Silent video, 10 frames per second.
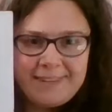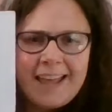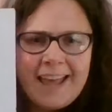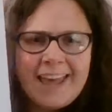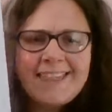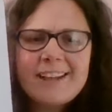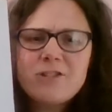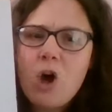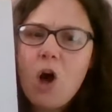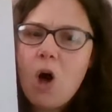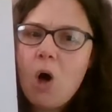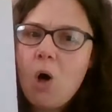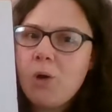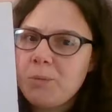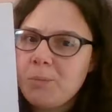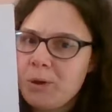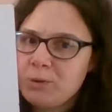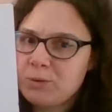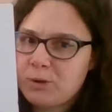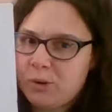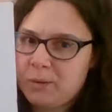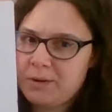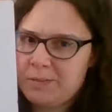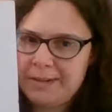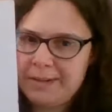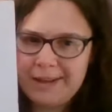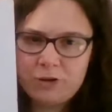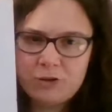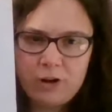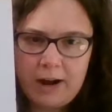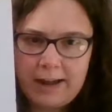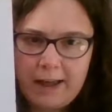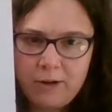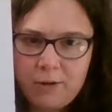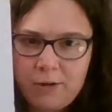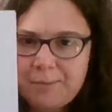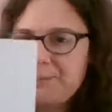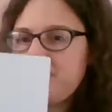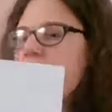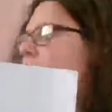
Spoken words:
And that's almost going to be like a triangle,